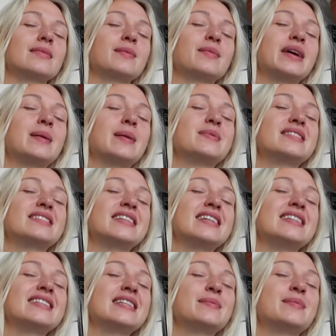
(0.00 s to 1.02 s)
Perhaps
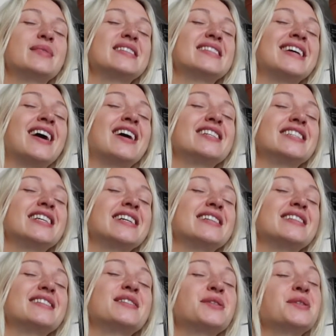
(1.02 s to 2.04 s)
gently massaging
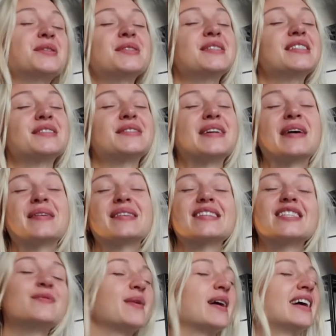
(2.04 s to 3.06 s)
in circles around the
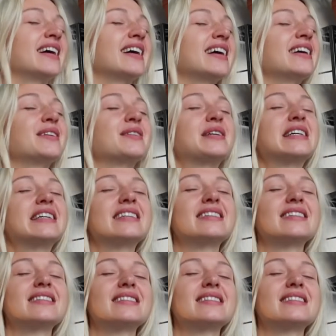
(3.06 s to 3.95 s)
spine, or